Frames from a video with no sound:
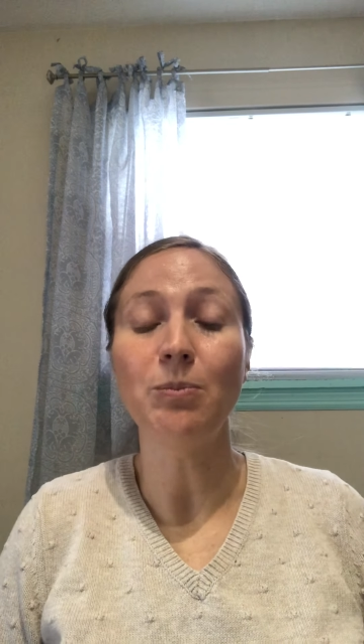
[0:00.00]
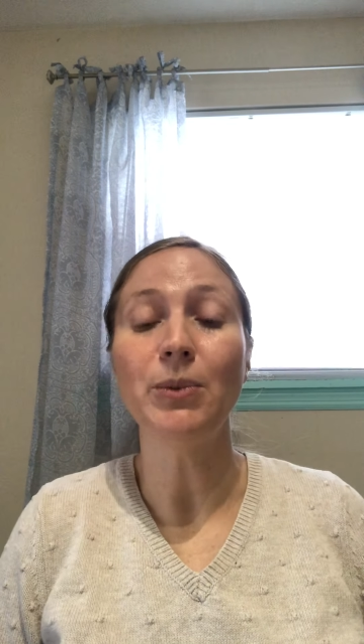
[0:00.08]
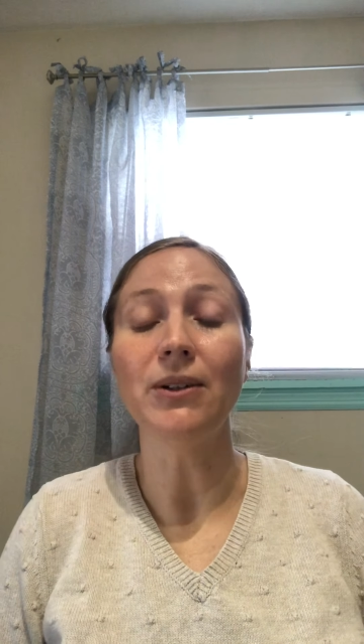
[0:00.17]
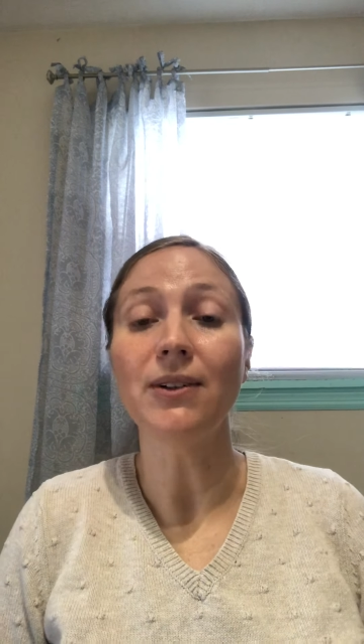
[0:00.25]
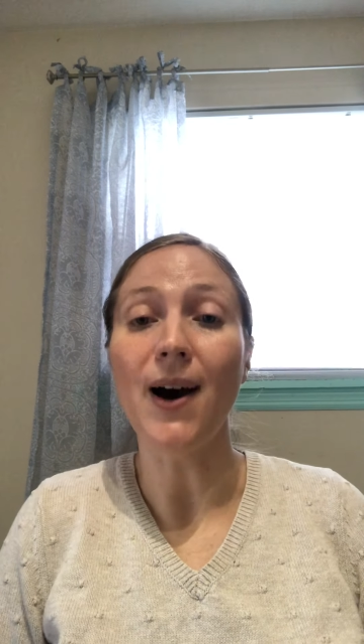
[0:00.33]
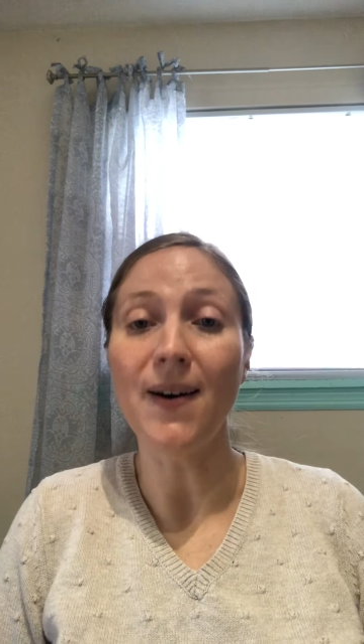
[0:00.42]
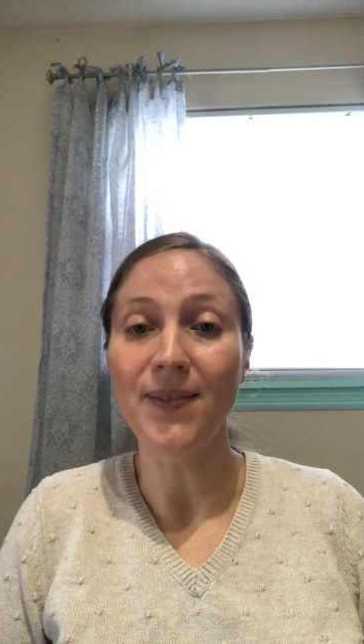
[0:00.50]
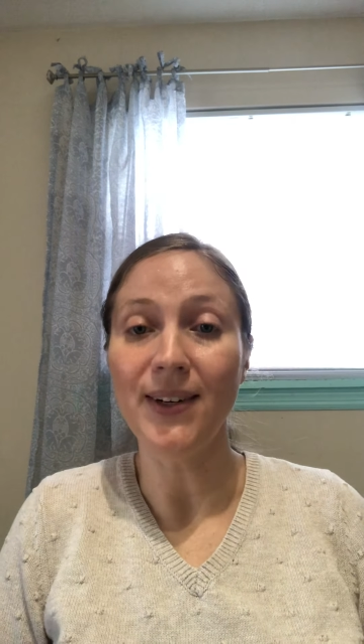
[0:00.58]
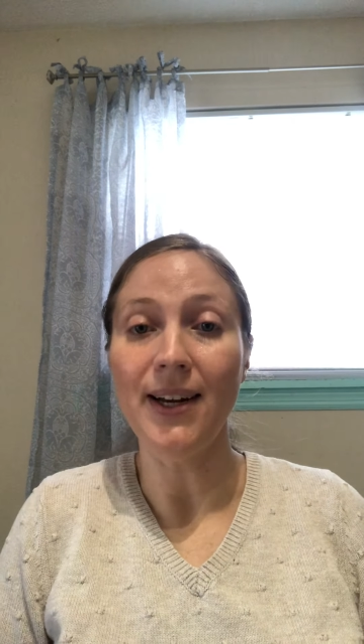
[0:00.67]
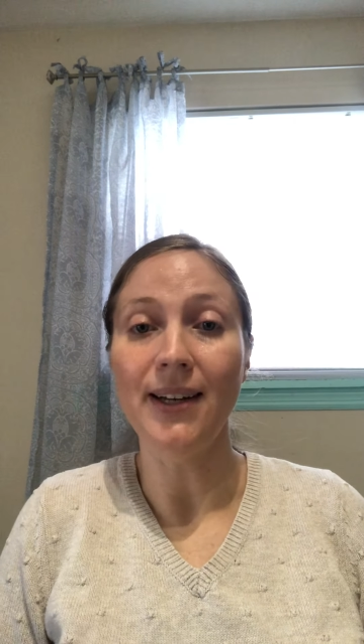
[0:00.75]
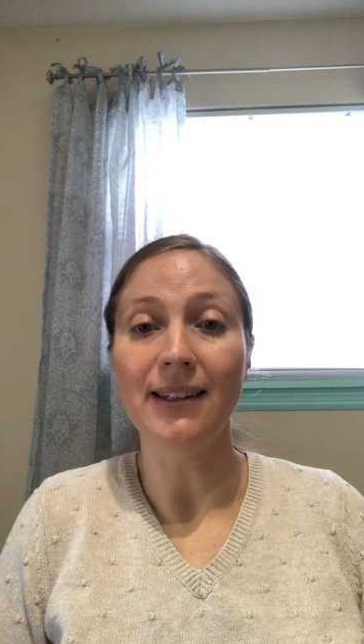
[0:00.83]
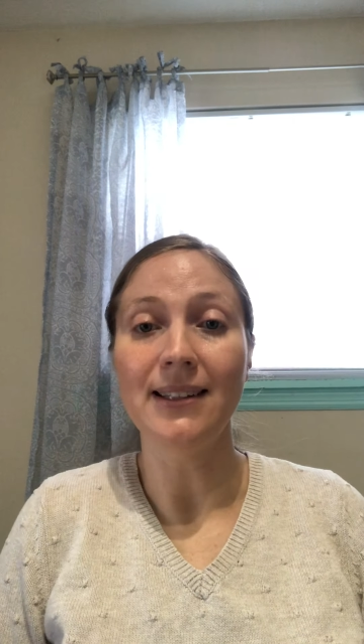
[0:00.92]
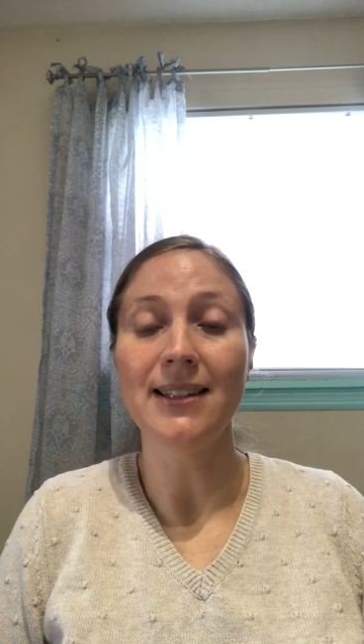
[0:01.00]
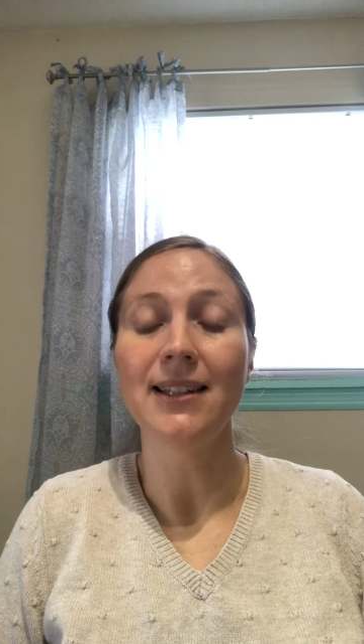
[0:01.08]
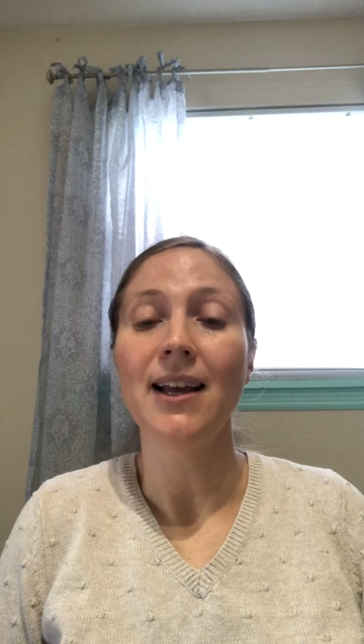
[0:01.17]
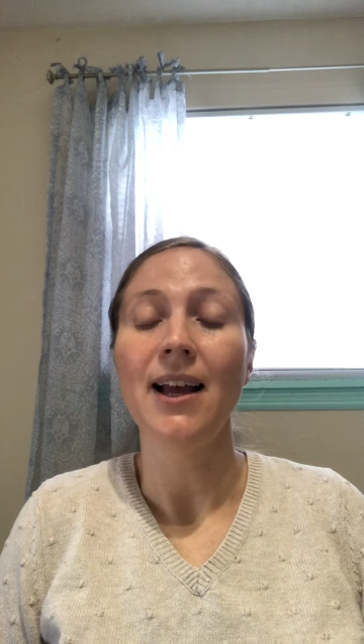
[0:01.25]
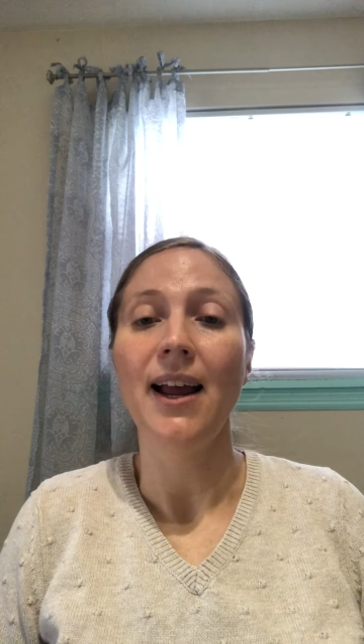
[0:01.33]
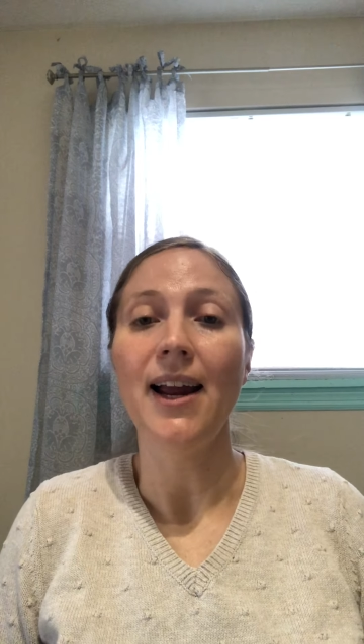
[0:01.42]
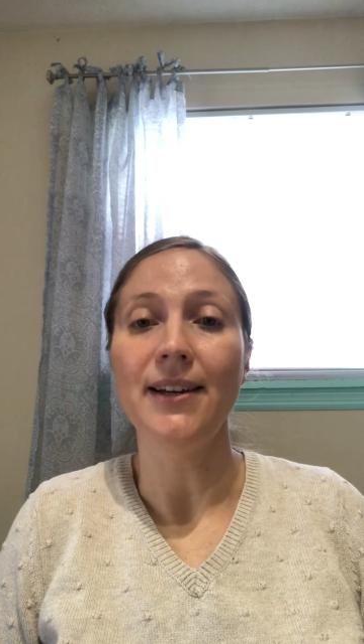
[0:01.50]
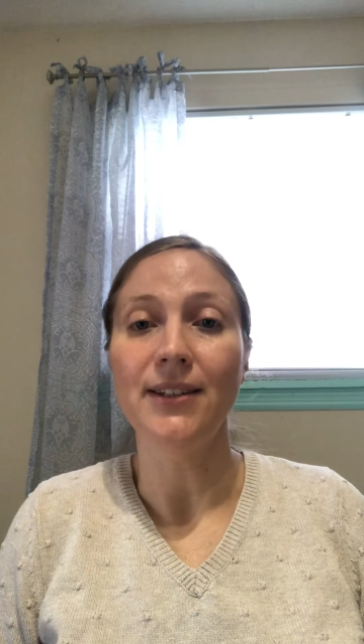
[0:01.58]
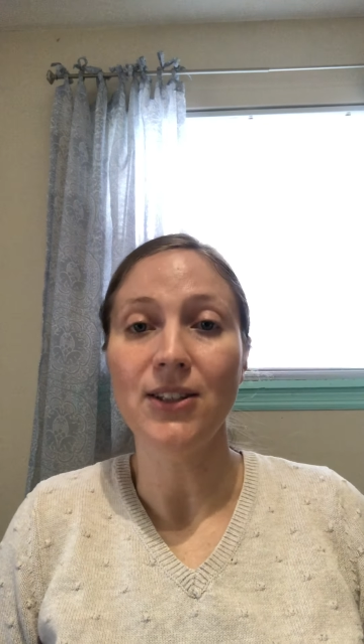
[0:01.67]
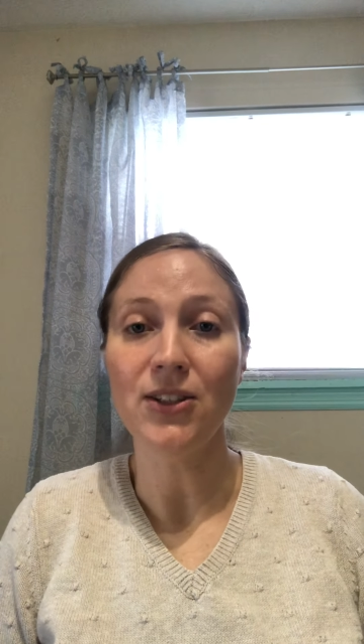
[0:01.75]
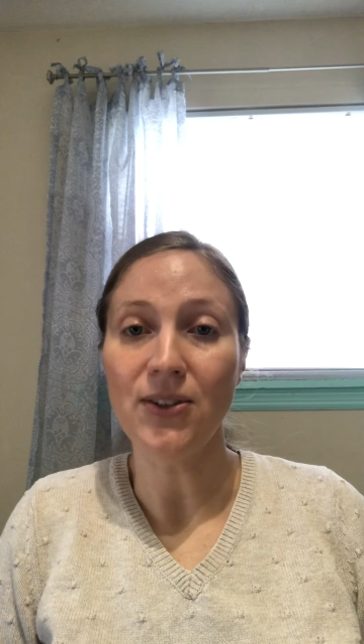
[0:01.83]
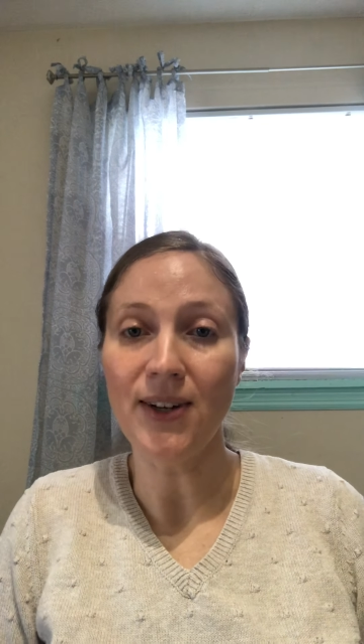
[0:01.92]
build confidence and
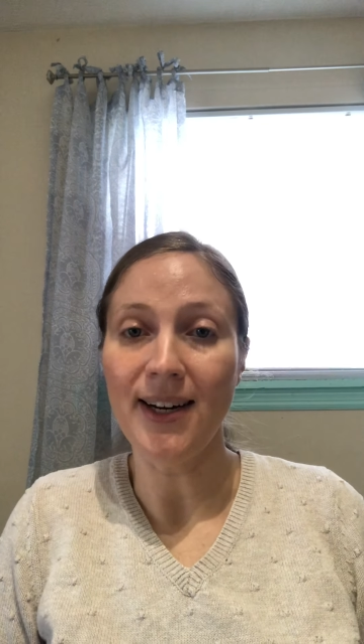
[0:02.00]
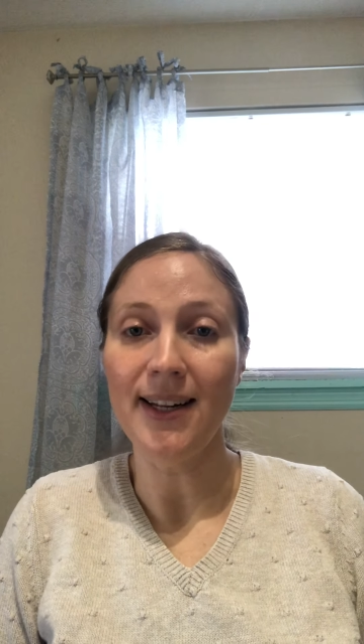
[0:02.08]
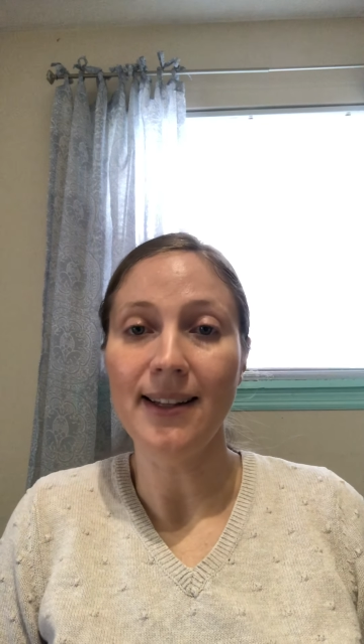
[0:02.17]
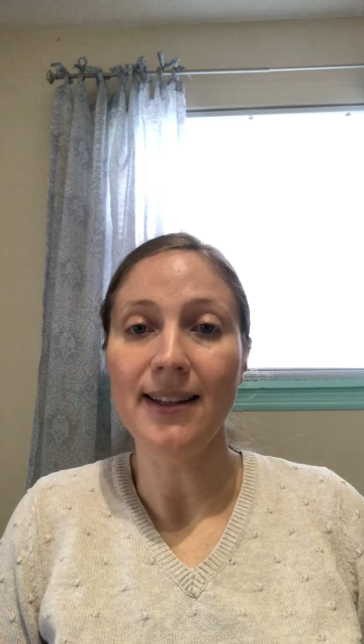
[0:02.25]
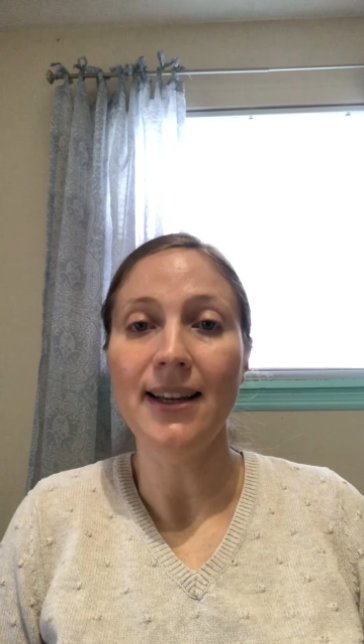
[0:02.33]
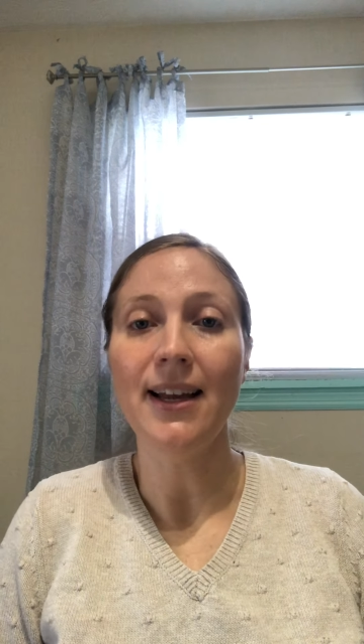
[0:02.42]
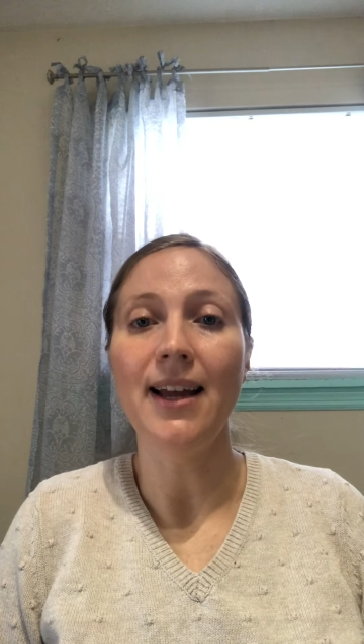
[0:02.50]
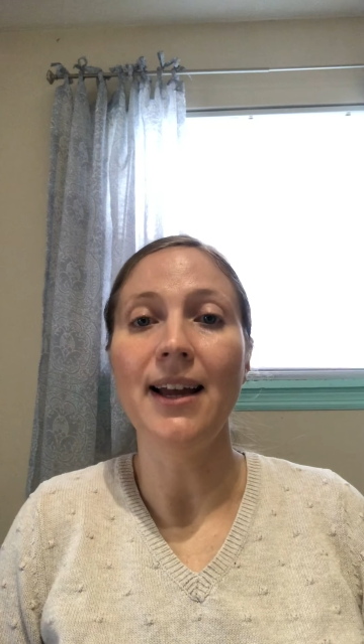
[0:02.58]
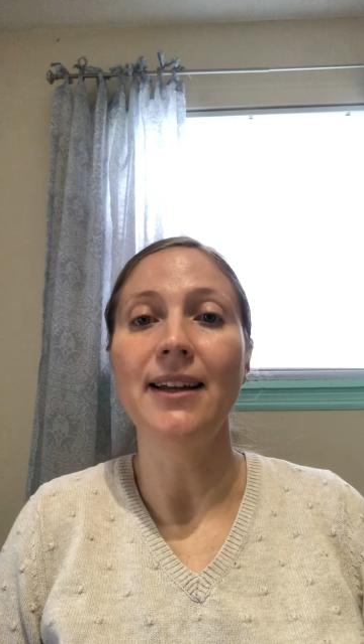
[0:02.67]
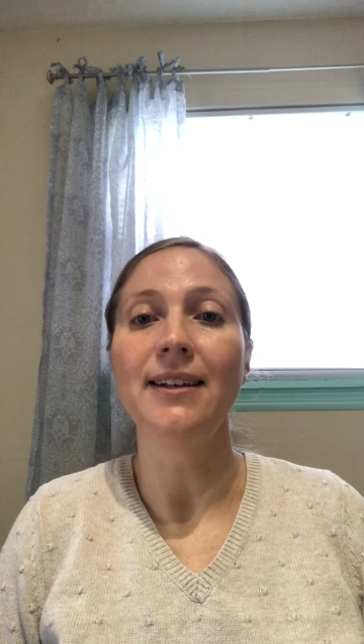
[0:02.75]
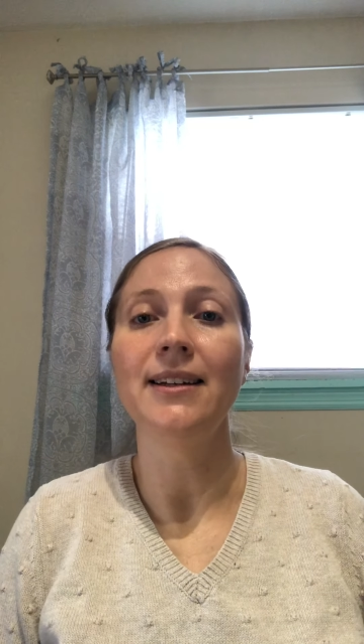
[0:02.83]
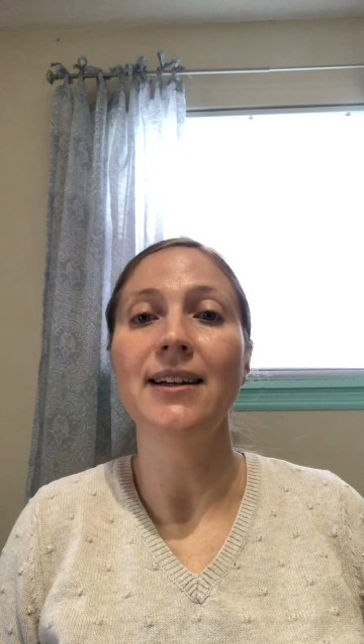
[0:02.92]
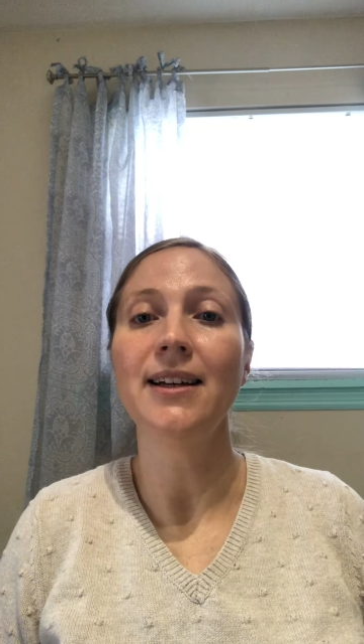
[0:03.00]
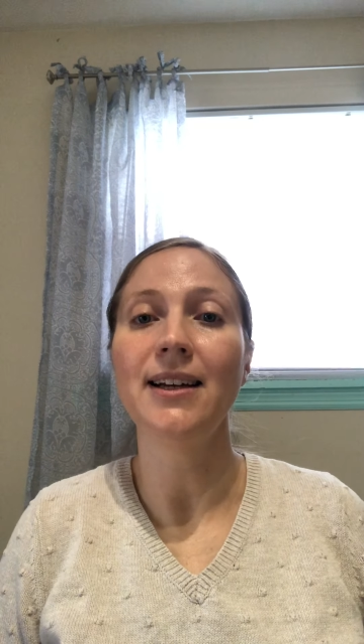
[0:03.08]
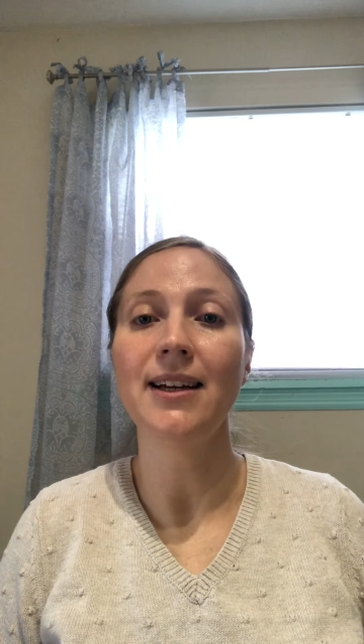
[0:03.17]
strength and